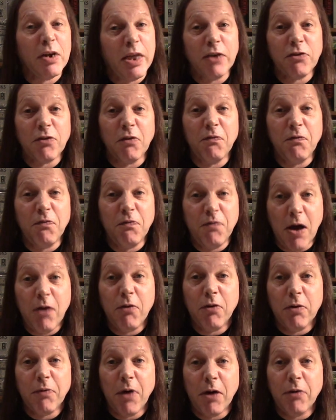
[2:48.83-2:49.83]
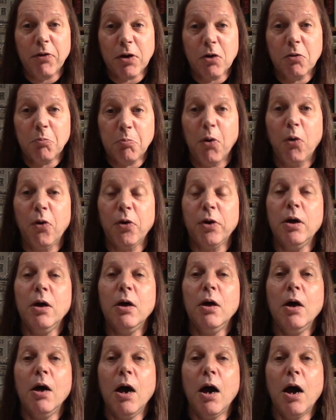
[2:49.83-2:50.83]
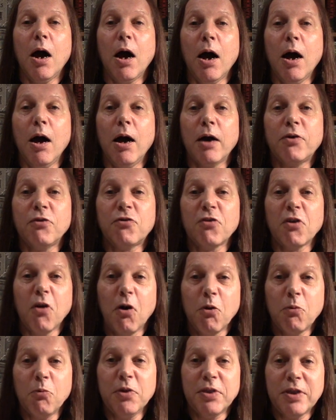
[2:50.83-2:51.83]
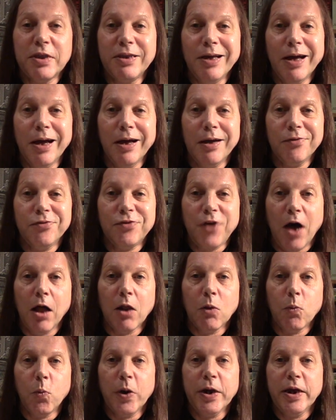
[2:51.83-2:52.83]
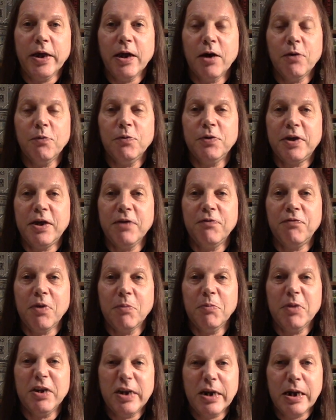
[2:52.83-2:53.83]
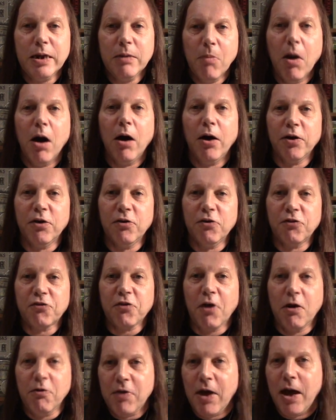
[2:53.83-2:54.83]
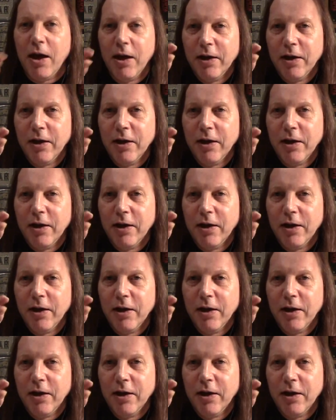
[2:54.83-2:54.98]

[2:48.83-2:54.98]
And that's a very, very good point, because along with Dalwhinnie, I would give them a D-, so